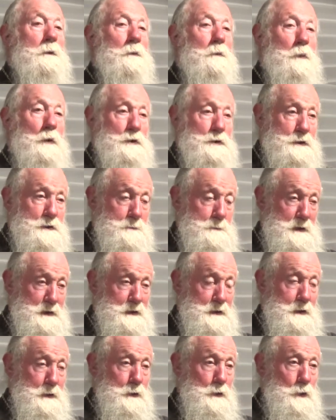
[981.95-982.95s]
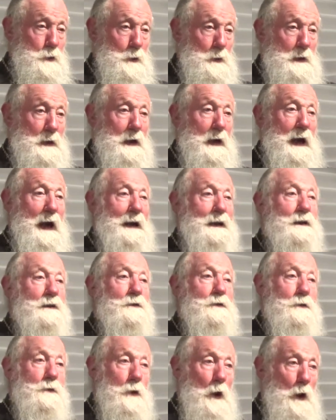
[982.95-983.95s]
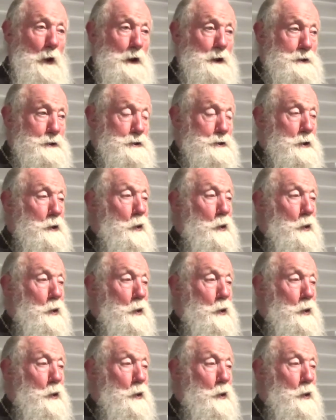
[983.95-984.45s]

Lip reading: which is mystical, and it's knowledge,